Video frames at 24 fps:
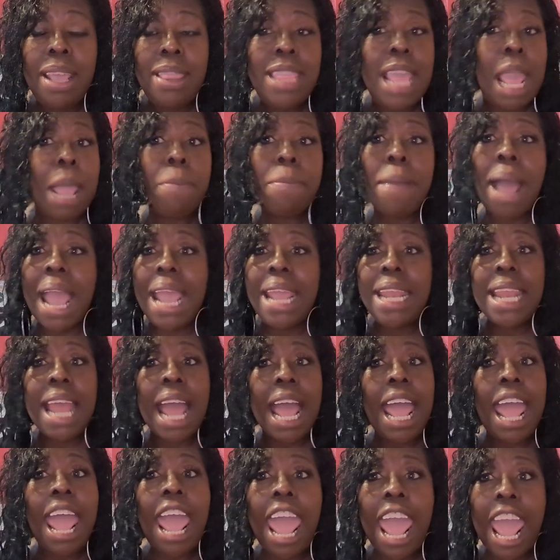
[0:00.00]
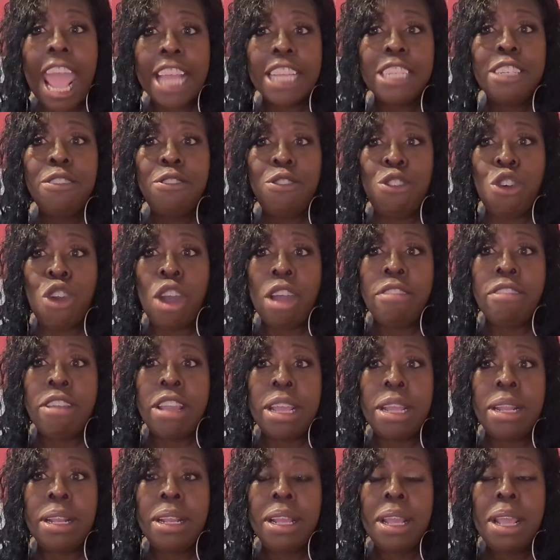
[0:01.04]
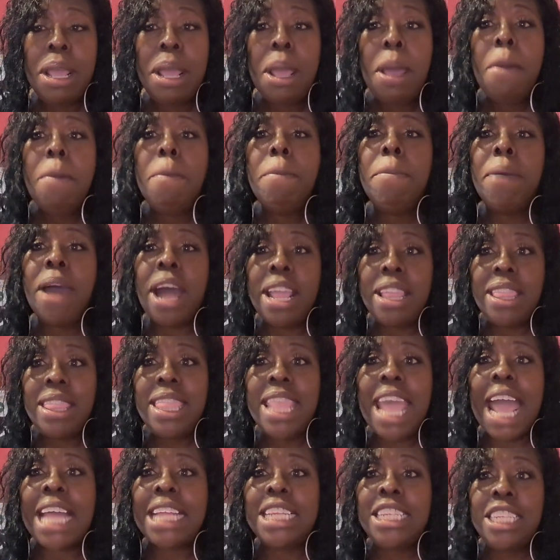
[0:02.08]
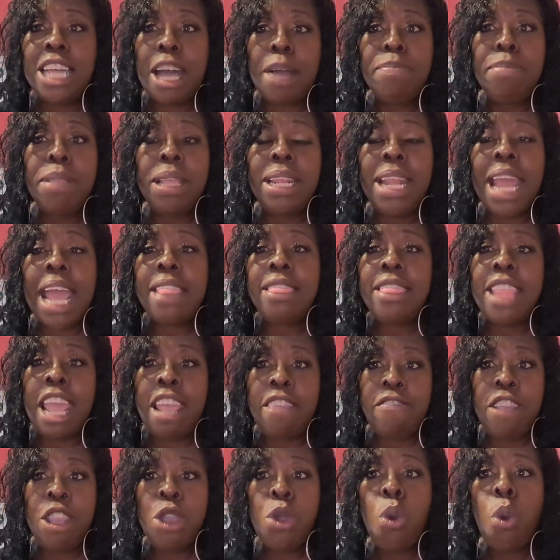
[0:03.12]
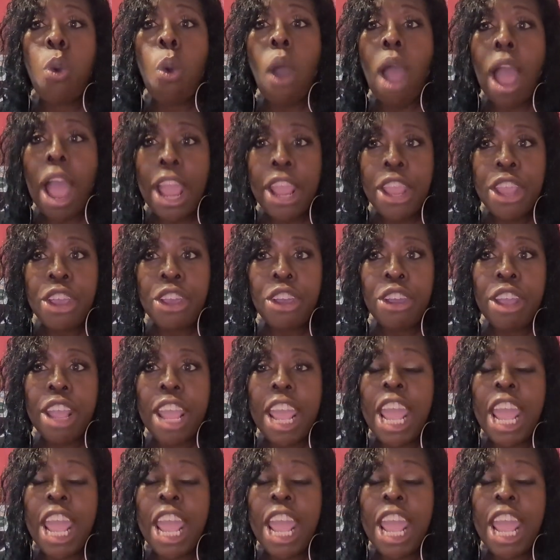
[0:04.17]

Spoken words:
They might not ask for it, but that's something that they require,